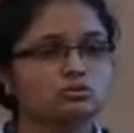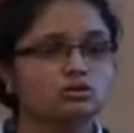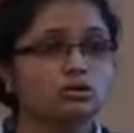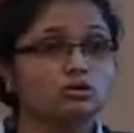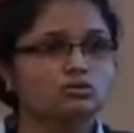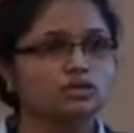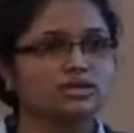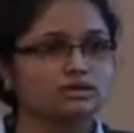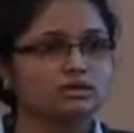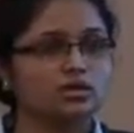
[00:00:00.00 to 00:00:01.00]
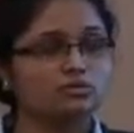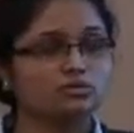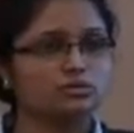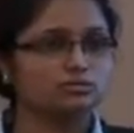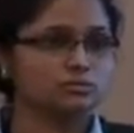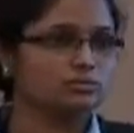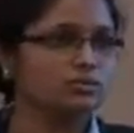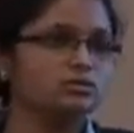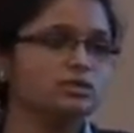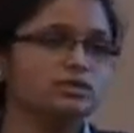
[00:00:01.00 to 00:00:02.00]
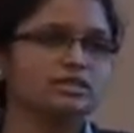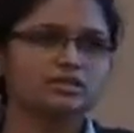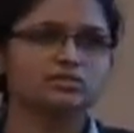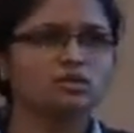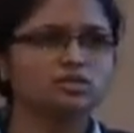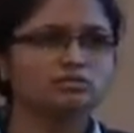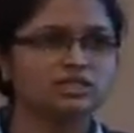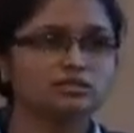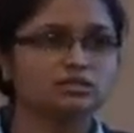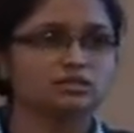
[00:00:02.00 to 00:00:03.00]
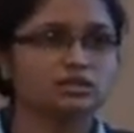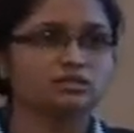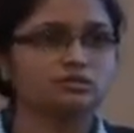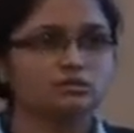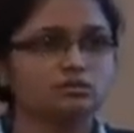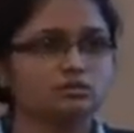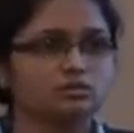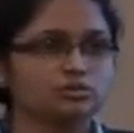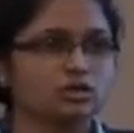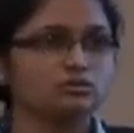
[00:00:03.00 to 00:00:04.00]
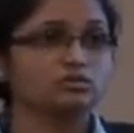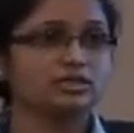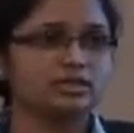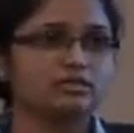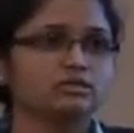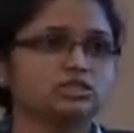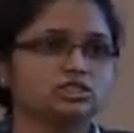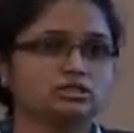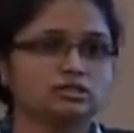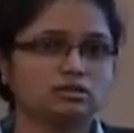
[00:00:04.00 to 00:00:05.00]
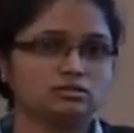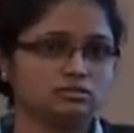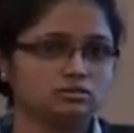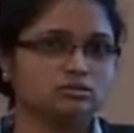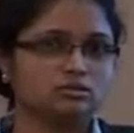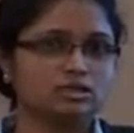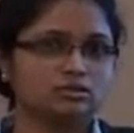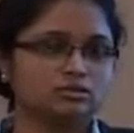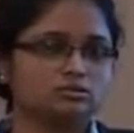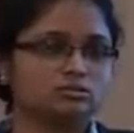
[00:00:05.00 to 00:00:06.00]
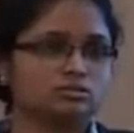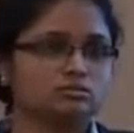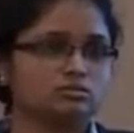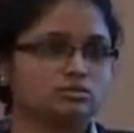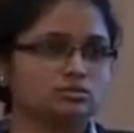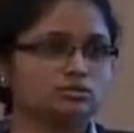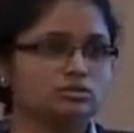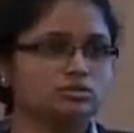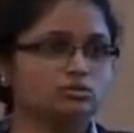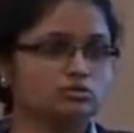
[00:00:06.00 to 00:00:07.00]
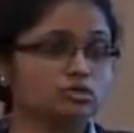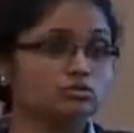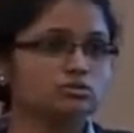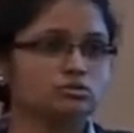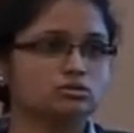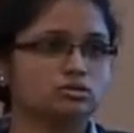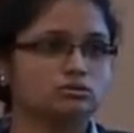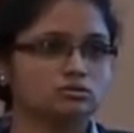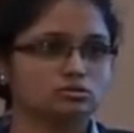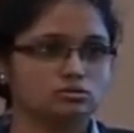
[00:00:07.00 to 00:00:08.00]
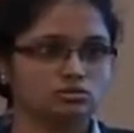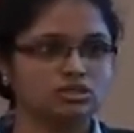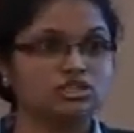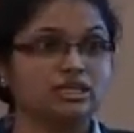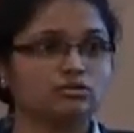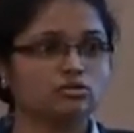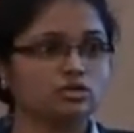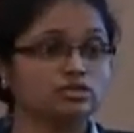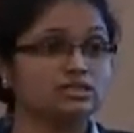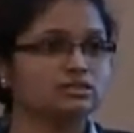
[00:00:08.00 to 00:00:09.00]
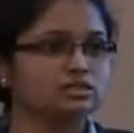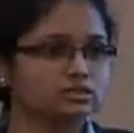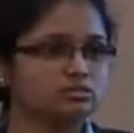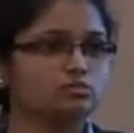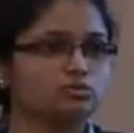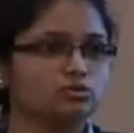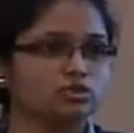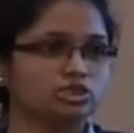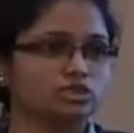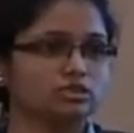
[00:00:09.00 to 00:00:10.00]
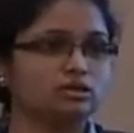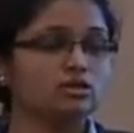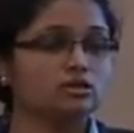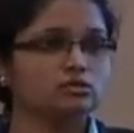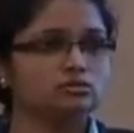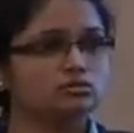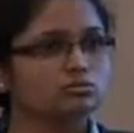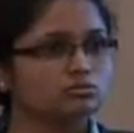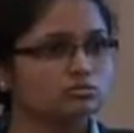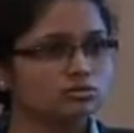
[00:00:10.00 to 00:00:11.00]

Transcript: know it involves many things, like you have to create a JIRA, that is to show to the stakeholders that this is the post-GA. So